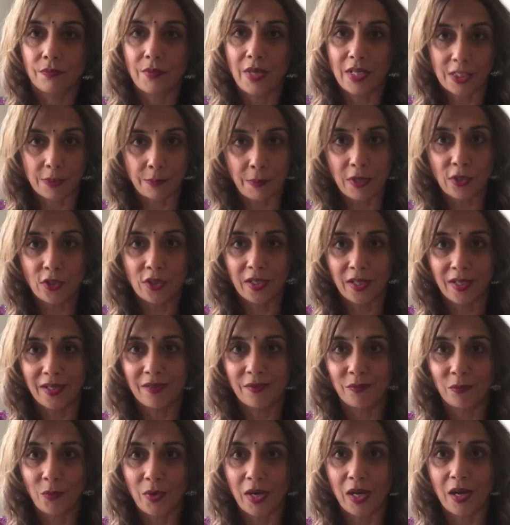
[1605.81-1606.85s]
especially
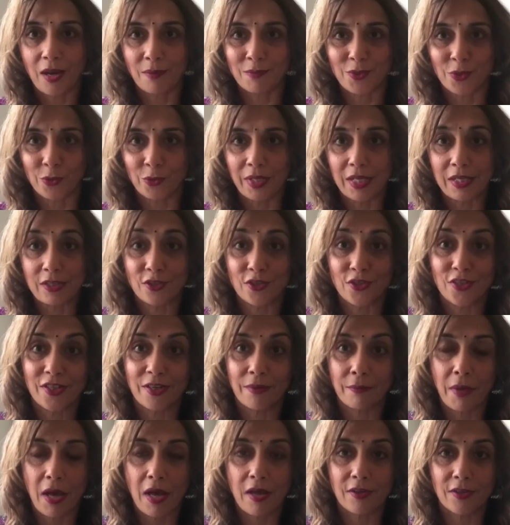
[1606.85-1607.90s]
when it comes to
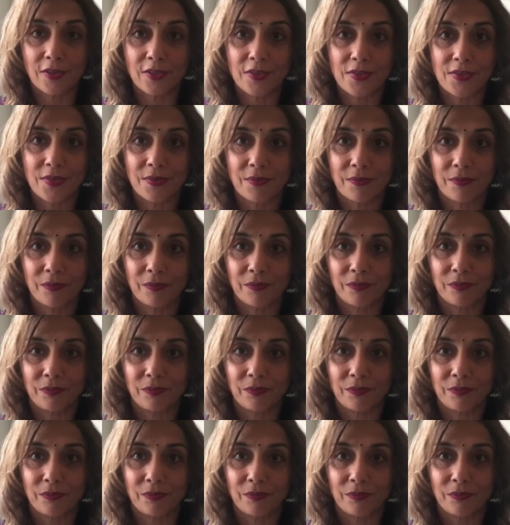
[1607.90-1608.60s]
relationship matters.